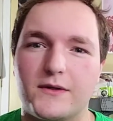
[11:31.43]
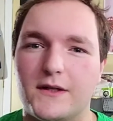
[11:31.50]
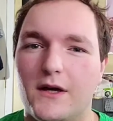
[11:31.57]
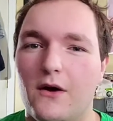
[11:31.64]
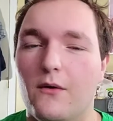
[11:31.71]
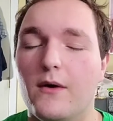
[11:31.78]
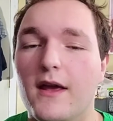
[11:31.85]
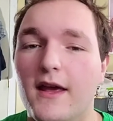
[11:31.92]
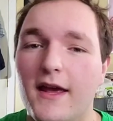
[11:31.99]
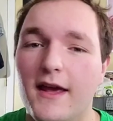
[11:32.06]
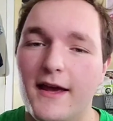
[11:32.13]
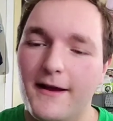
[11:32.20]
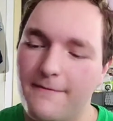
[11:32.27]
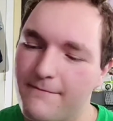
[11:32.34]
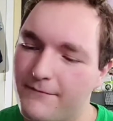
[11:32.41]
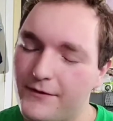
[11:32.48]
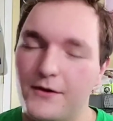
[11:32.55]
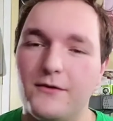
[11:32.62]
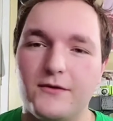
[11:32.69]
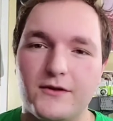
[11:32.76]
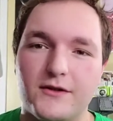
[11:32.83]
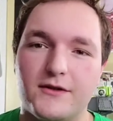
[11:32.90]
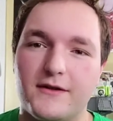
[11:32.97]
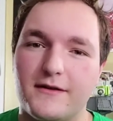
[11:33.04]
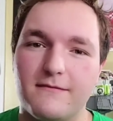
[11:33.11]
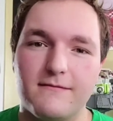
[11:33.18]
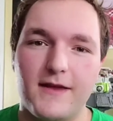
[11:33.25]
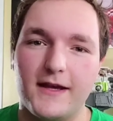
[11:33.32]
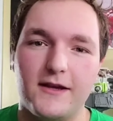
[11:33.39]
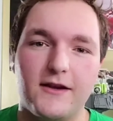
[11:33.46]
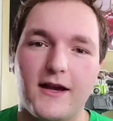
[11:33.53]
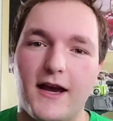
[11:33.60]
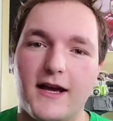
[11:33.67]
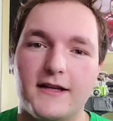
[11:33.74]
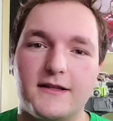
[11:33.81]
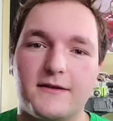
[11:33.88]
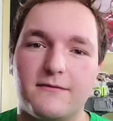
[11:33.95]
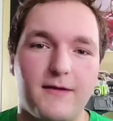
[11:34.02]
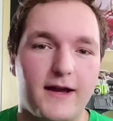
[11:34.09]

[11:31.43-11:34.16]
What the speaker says: So huge thank you guys.